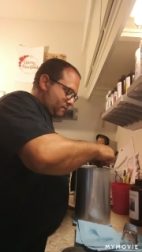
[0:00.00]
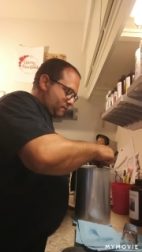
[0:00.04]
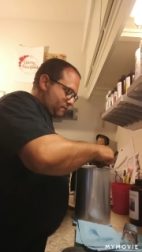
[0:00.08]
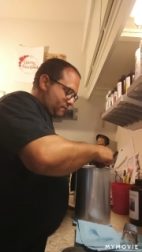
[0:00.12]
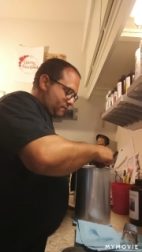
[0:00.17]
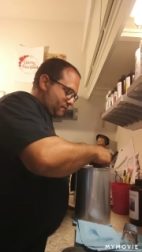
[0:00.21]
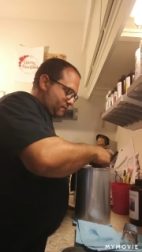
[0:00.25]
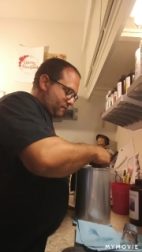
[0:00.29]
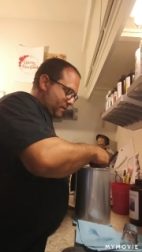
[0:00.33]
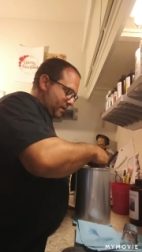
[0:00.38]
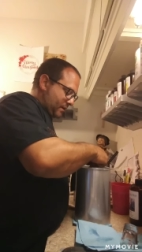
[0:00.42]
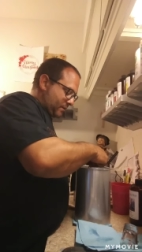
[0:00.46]

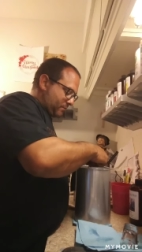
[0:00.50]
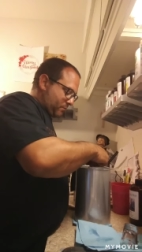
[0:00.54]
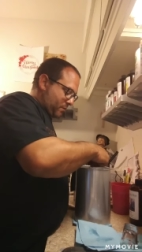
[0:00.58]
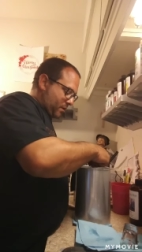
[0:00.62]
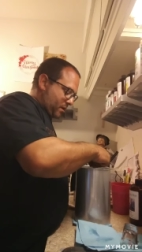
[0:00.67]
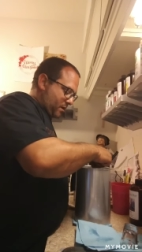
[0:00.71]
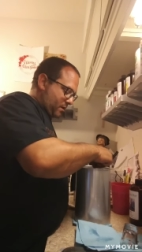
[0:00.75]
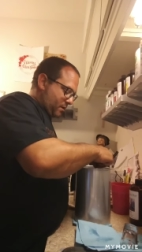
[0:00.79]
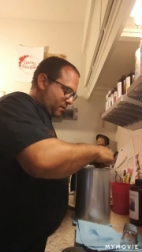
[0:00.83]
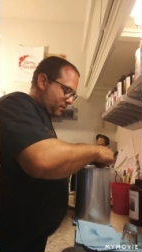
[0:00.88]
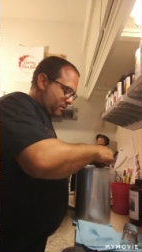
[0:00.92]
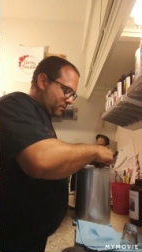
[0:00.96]
In fact,
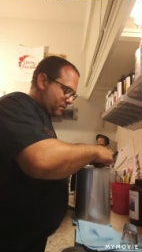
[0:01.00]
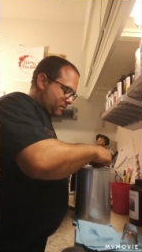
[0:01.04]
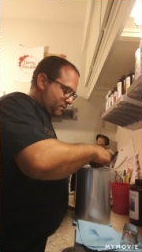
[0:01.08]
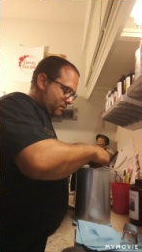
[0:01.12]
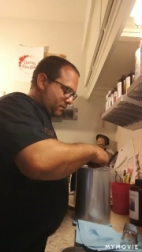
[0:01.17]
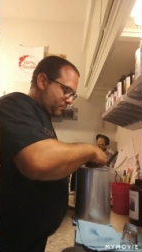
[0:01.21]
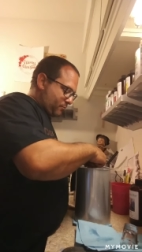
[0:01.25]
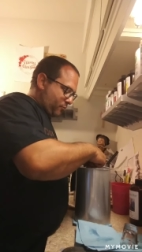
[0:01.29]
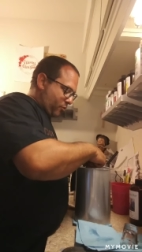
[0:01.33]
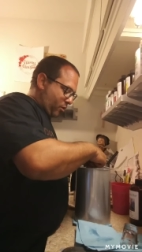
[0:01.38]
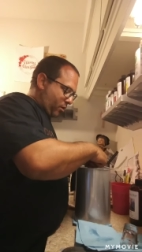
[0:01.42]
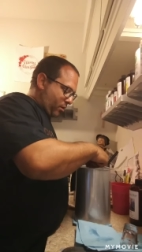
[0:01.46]
my
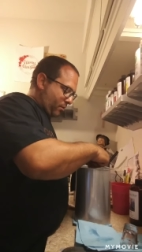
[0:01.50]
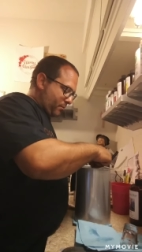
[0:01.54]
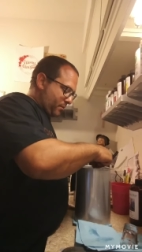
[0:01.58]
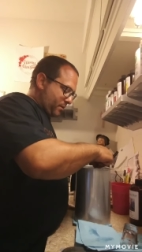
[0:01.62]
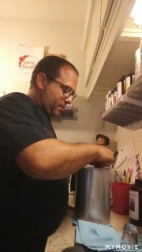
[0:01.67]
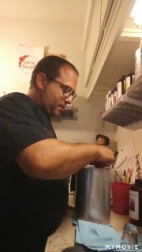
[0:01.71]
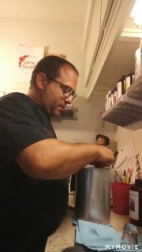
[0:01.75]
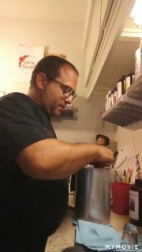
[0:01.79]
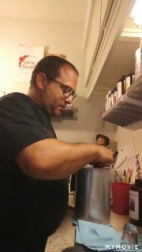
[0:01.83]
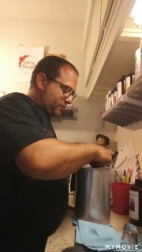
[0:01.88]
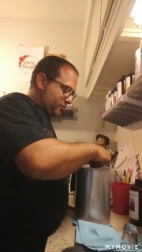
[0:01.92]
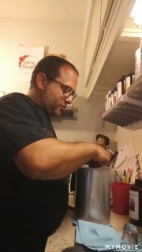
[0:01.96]
apartment
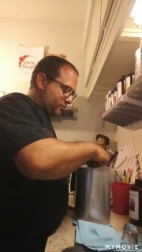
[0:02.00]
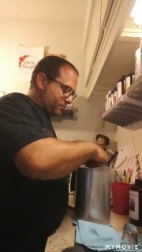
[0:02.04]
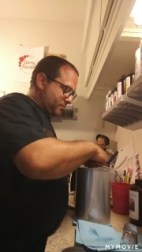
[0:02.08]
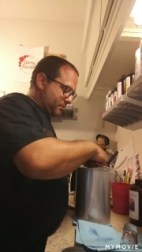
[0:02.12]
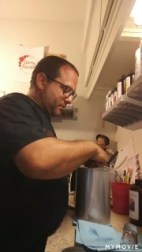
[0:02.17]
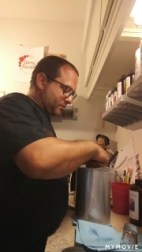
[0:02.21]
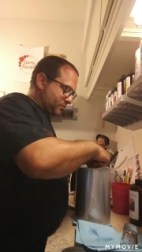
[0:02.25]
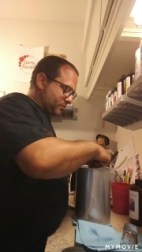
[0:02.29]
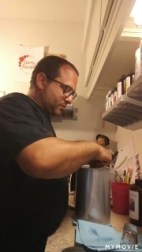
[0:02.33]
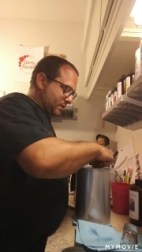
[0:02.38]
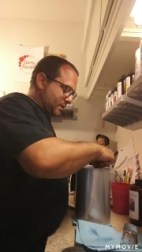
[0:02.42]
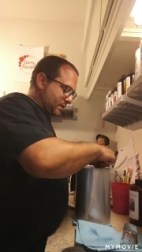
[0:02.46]
here
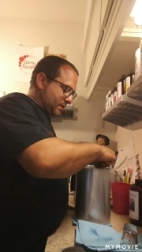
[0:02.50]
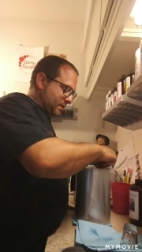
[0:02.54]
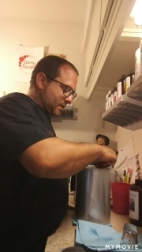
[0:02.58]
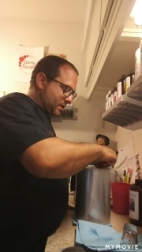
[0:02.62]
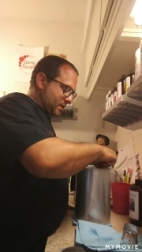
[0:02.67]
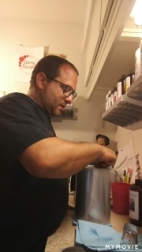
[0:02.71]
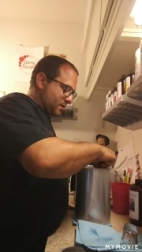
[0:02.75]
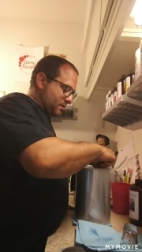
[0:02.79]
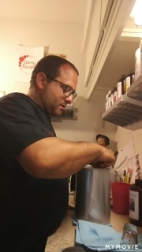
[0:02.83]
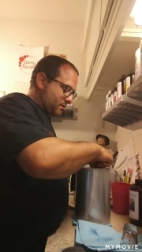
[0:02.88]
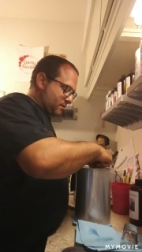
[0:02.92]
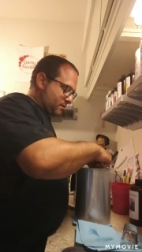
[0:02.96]
smells like
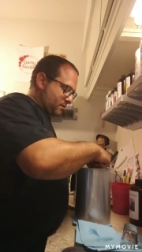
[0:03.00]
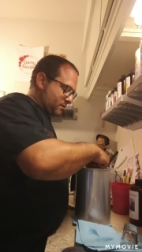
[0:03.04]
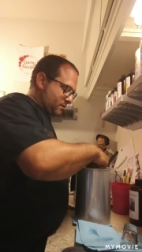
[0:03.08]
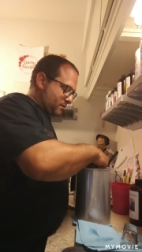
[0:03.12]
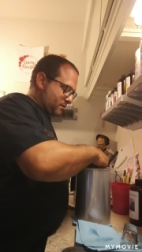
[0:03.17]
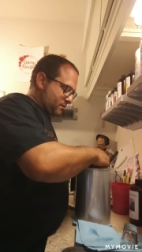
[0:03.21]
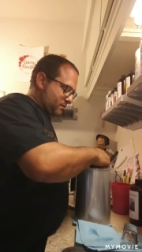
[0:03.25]
a